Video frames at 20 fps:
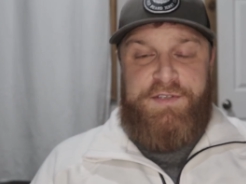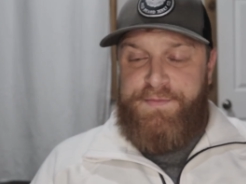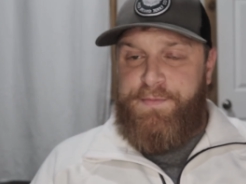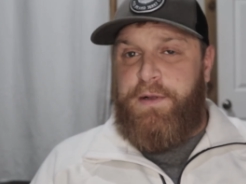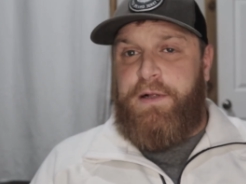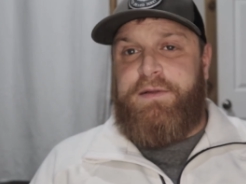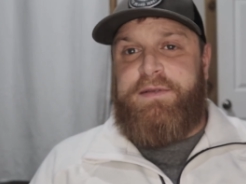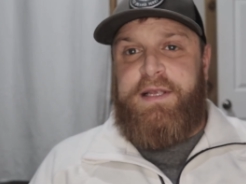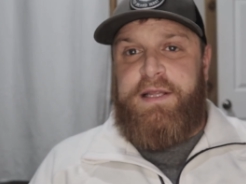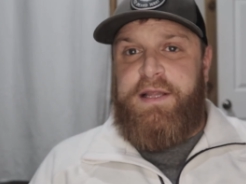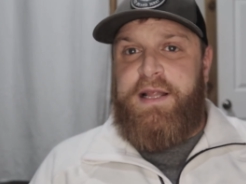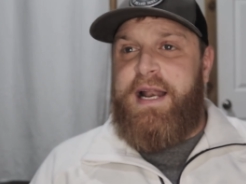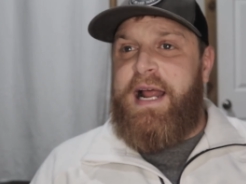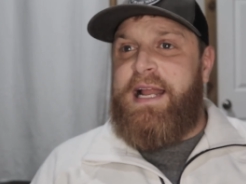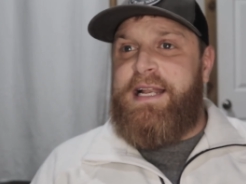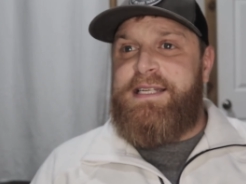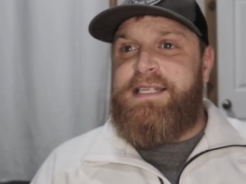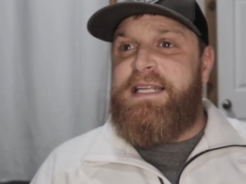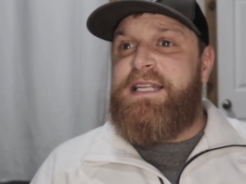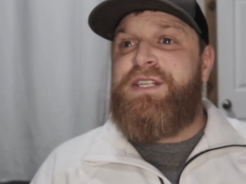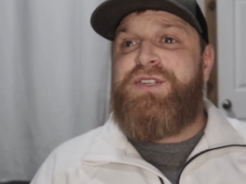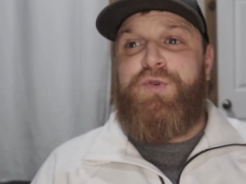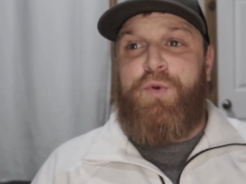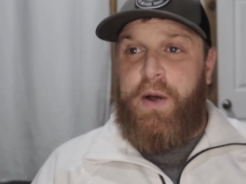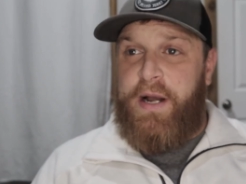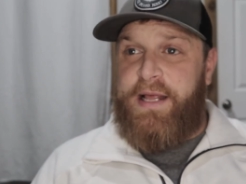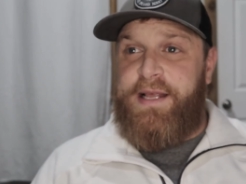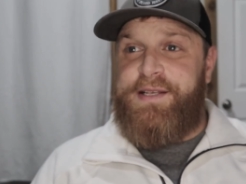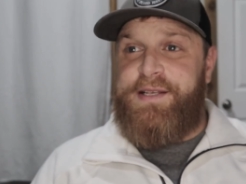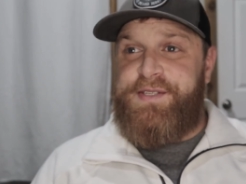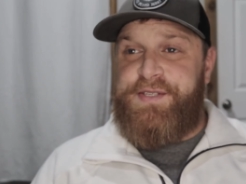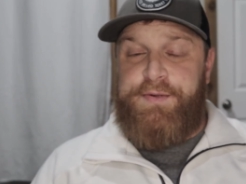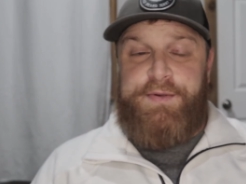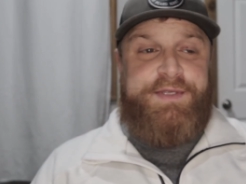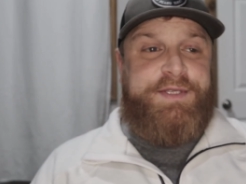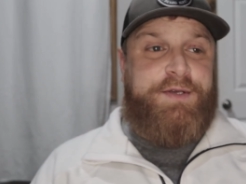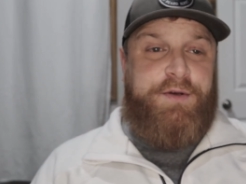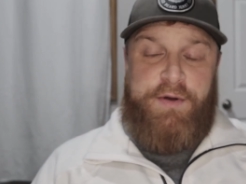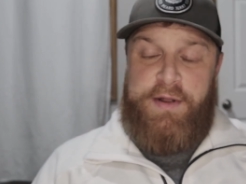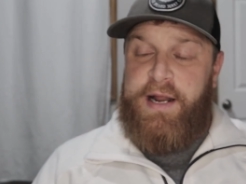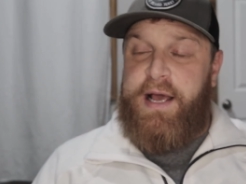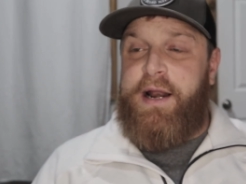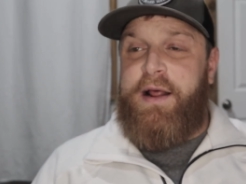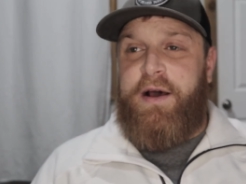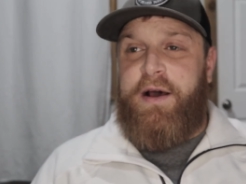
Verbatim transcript: It was built in the 1920s, so it's going on